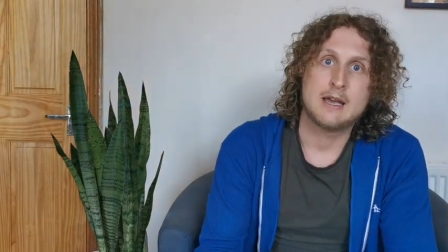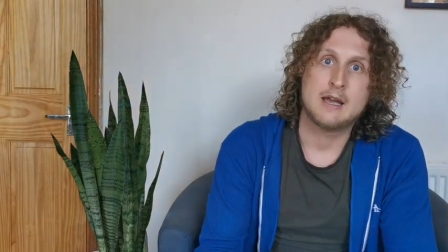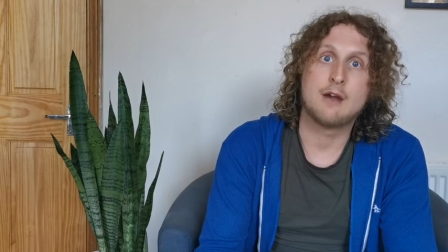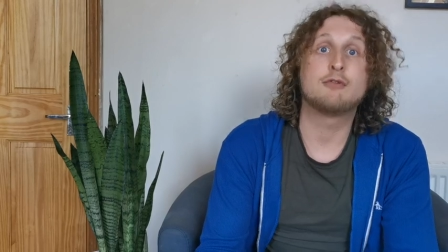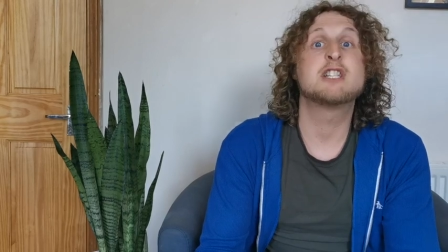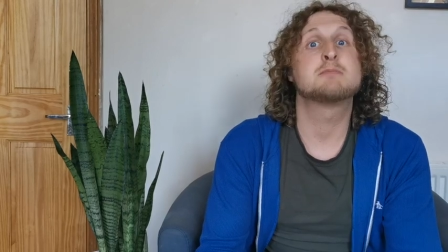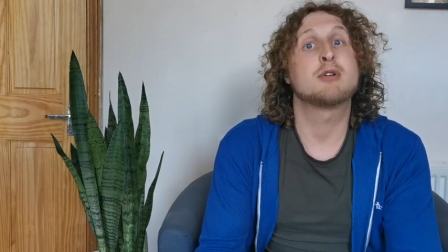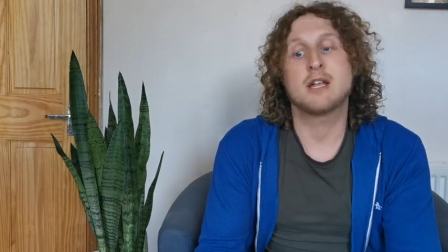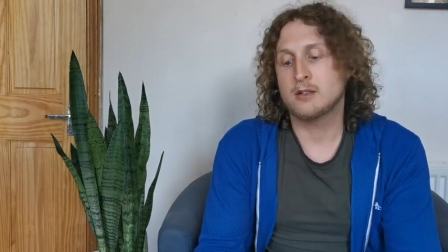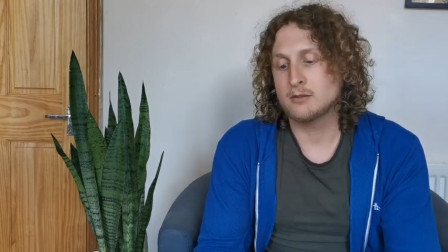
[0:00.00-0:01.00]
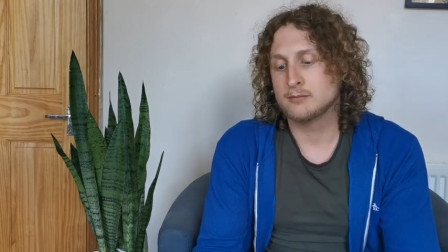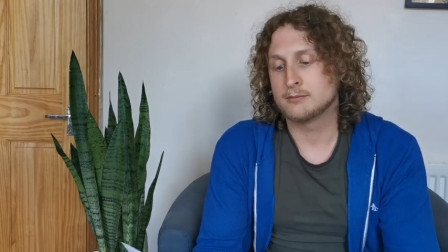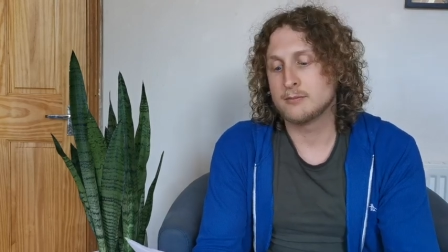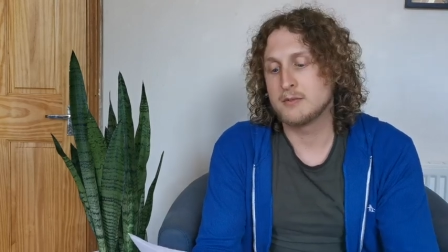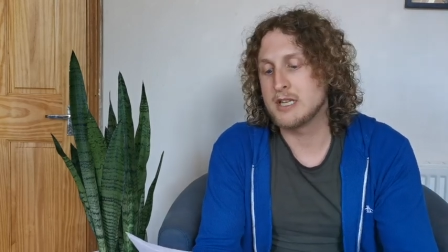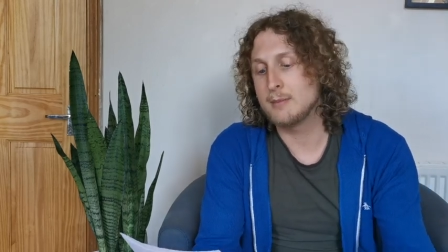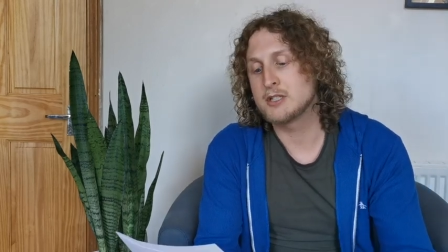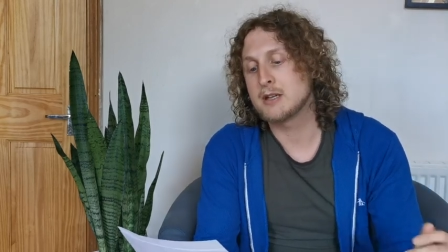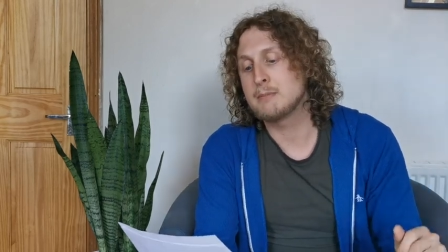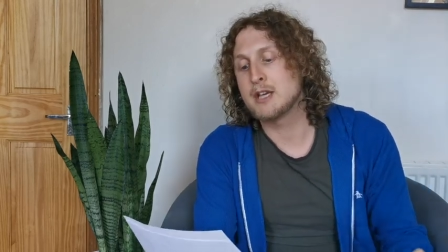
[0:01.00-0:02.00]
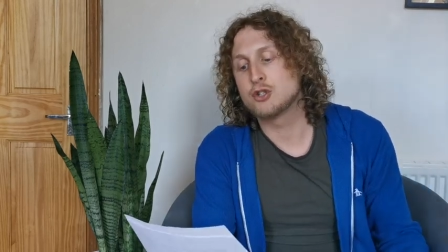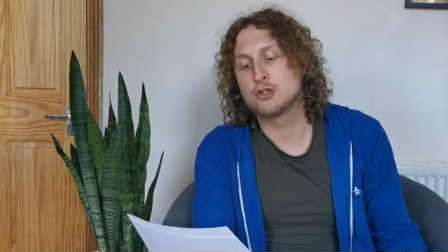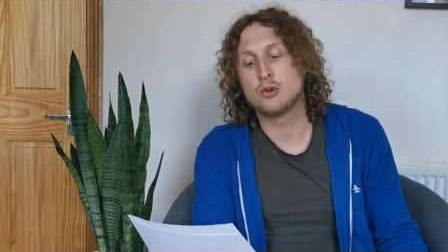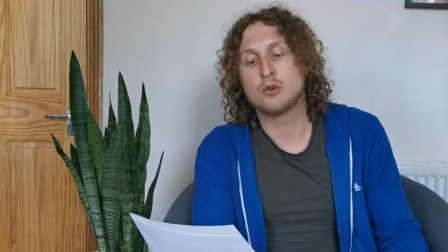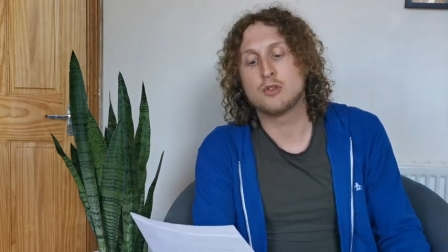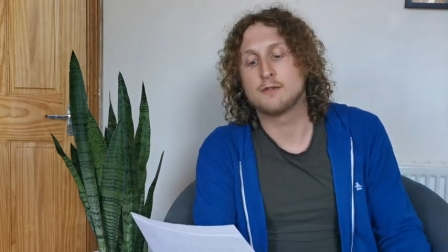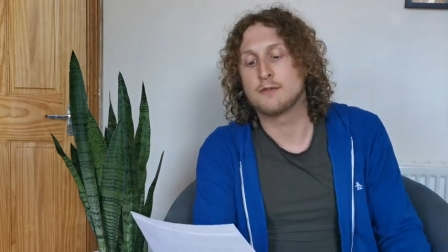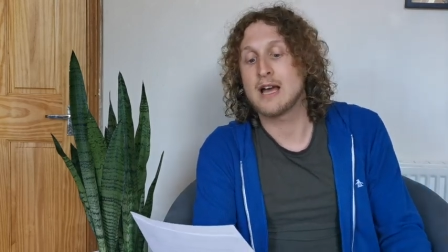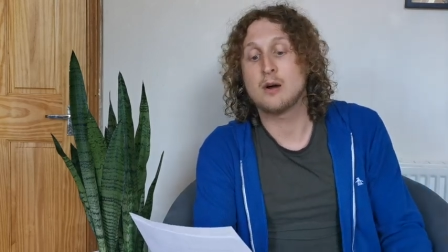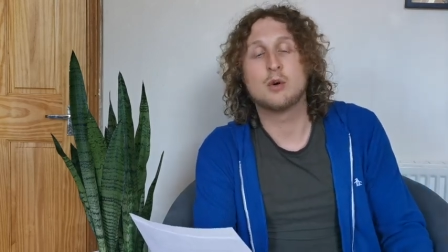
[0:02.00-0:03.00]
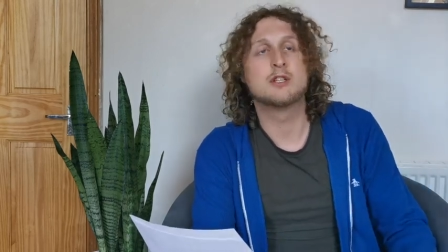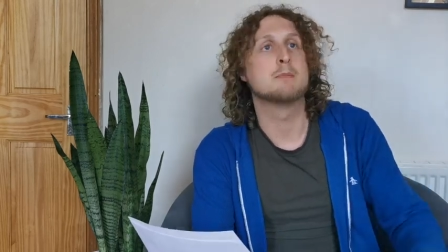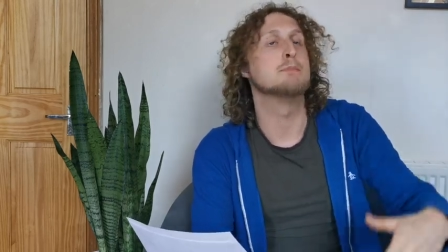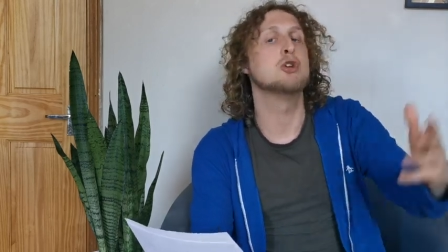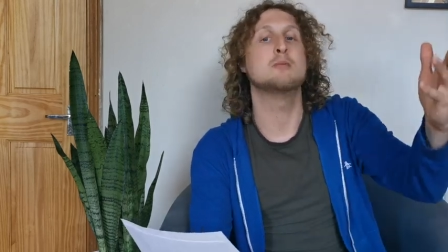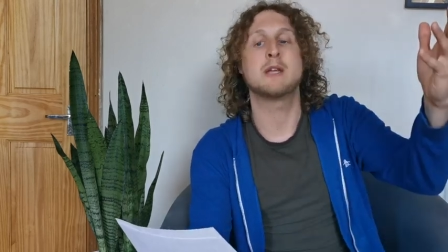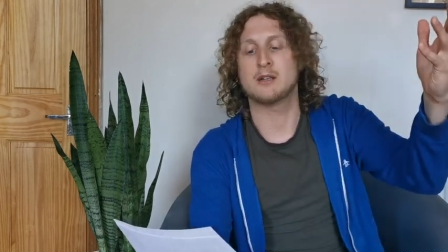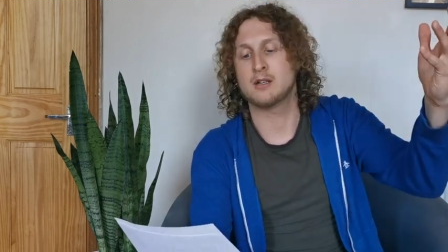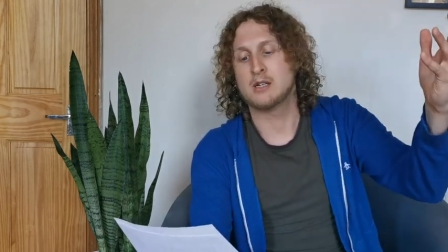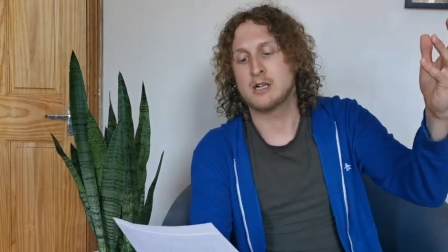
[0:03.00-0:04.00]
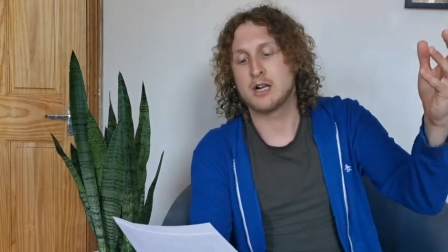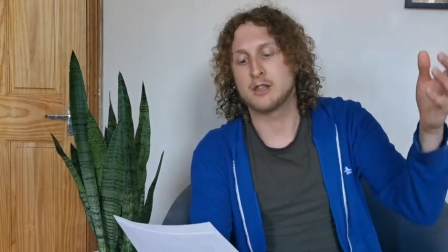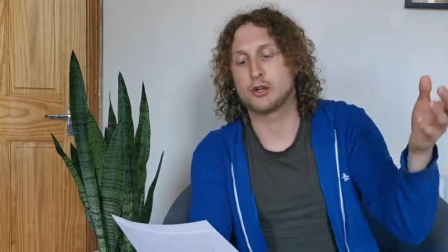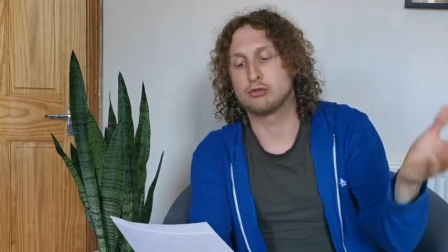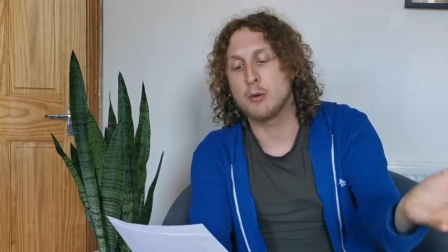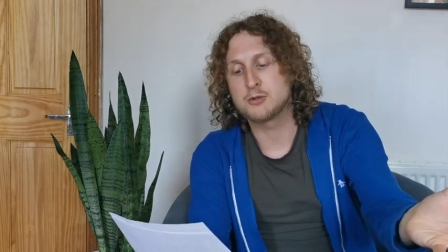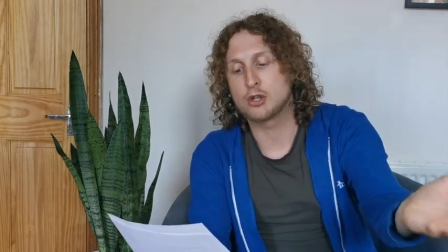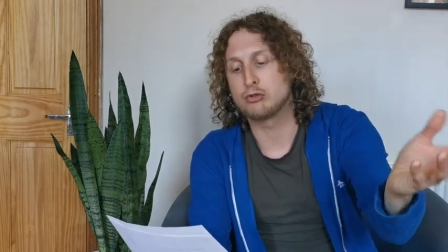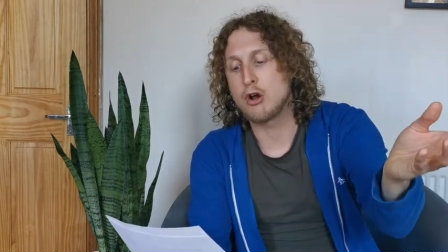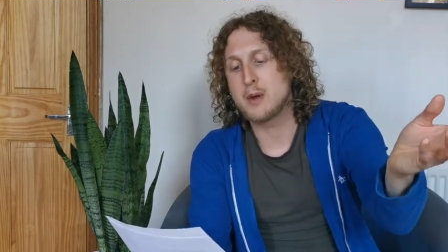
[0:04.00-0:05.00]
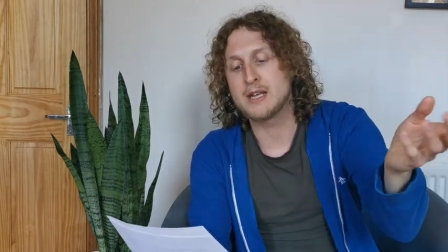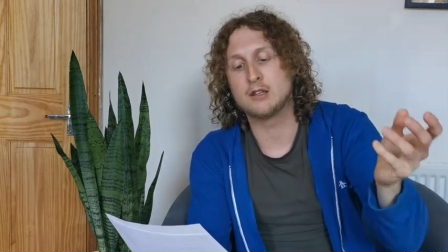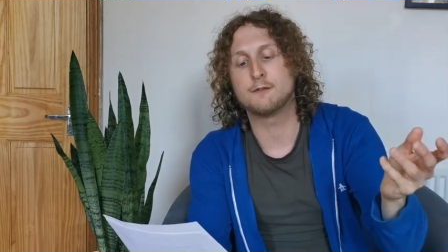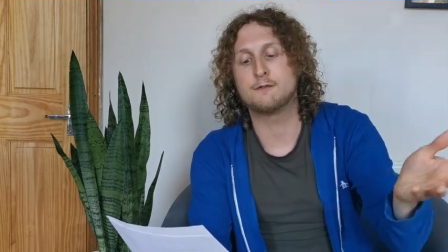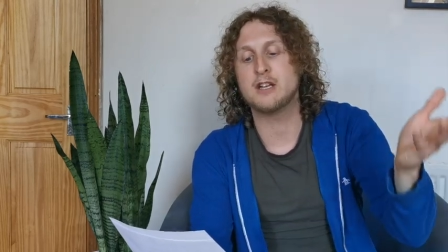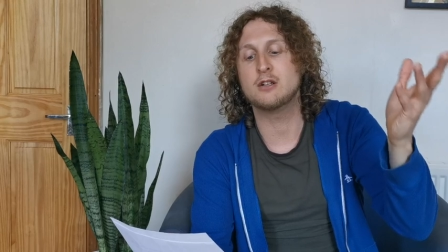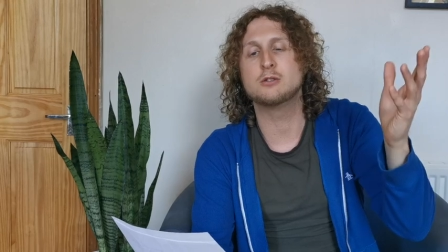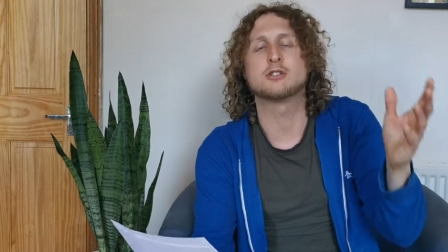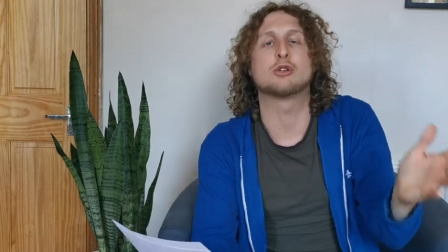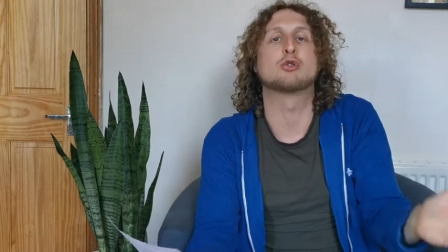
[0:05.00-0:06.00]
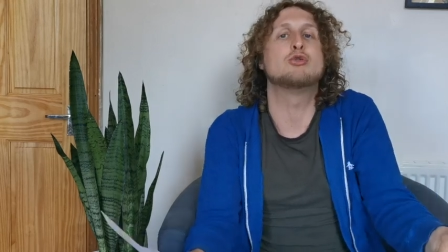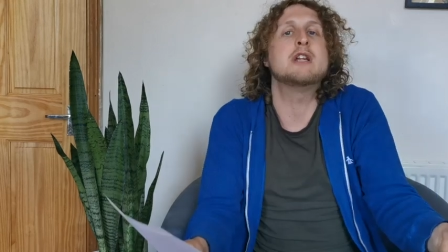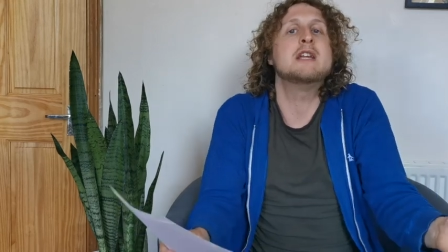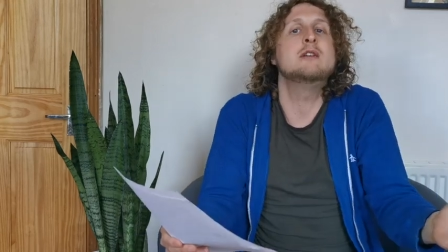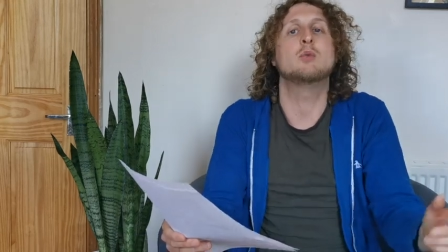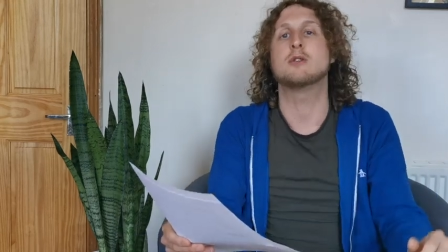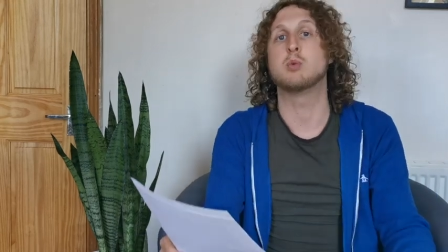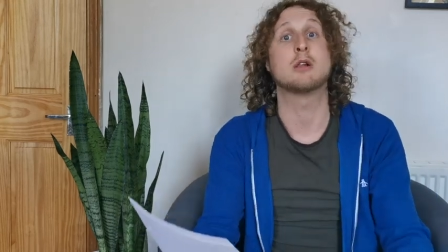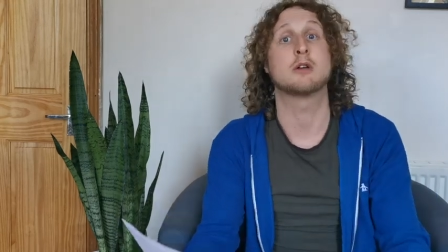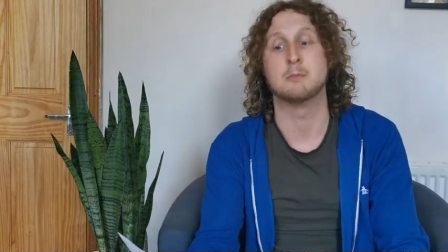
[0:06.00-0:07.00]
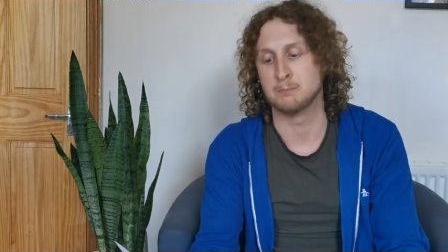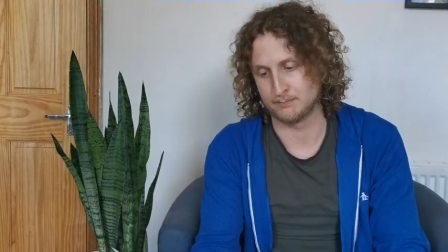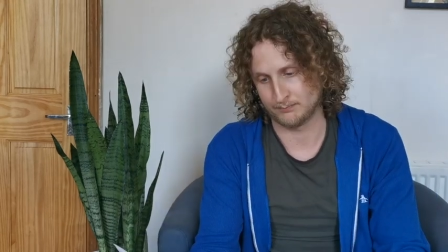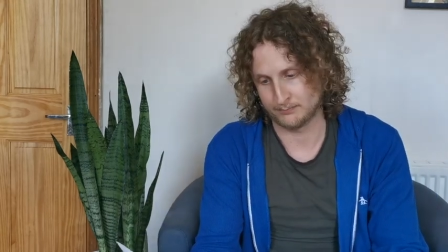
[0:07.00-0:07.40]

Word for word: Every spring, Demeter makes sure the flowers are blooming and the crops are growing and the fields are green with welcome.